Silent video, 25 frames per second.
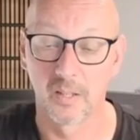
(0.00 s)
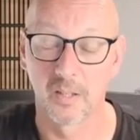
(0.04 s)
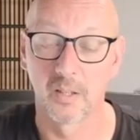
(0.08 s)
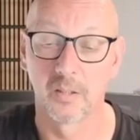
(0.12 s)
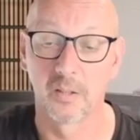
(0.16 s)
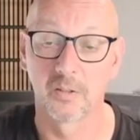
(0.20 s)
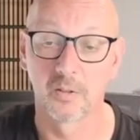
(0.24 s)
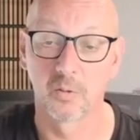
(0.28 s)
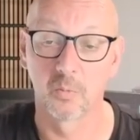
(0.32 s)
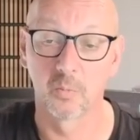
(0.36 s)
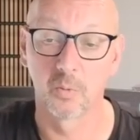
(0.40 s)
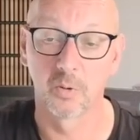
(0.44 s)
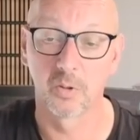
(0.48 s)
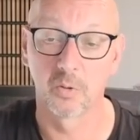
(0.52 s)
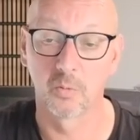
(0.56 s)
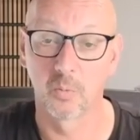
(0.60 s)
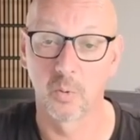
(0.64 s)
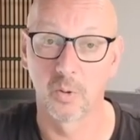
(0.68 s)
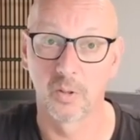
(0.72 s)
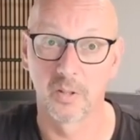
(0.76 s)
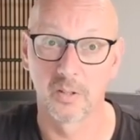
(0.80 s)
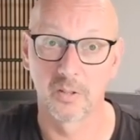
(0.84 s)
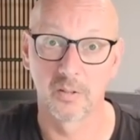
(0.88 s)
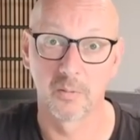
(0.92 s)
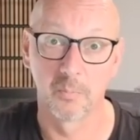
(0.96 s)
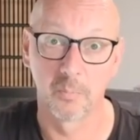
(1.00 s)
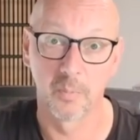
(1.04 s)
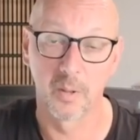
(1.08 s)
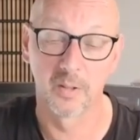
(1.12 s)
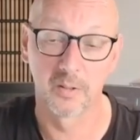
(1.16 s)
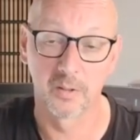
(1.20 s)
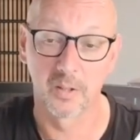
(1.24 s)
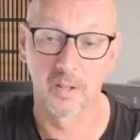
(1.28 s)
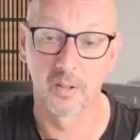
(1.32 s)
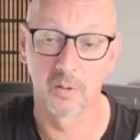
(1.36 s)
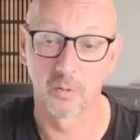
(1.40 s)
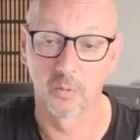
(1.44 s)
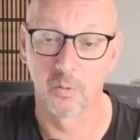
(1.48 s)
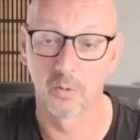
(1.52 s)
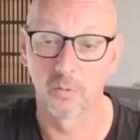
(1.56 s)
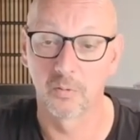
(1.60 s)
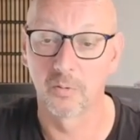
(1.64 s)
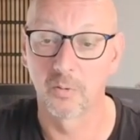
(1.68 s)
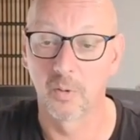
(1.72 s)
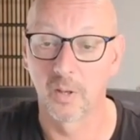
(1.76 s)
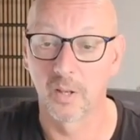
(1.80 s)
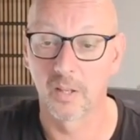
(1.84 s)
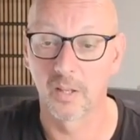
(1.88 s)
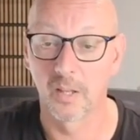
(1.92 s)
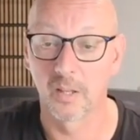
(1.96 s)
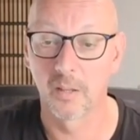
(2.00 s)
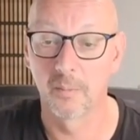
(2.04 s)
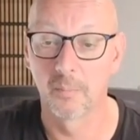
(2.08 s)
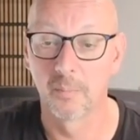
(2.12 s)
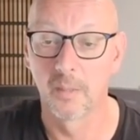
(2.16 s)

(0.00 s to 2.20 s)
So which one is a Monday or a Friday?